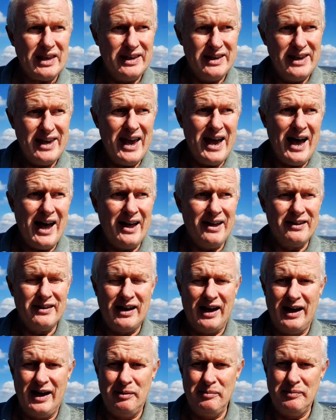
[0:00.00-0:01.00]
yeah,
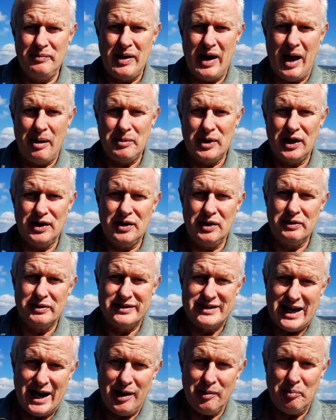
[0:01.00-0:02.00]
um, I'm going to
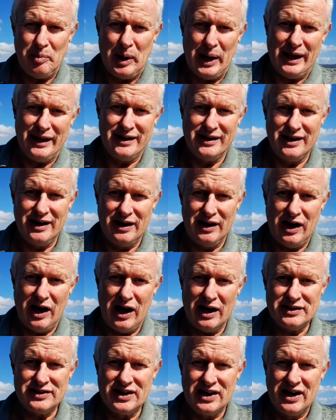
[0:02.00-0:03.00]
downplay it a
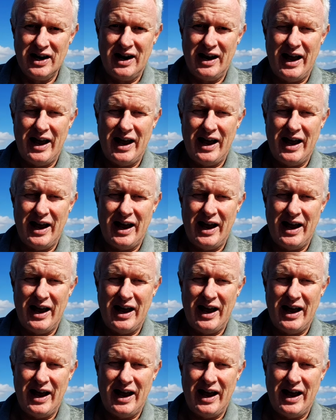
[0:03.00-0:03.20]
lot,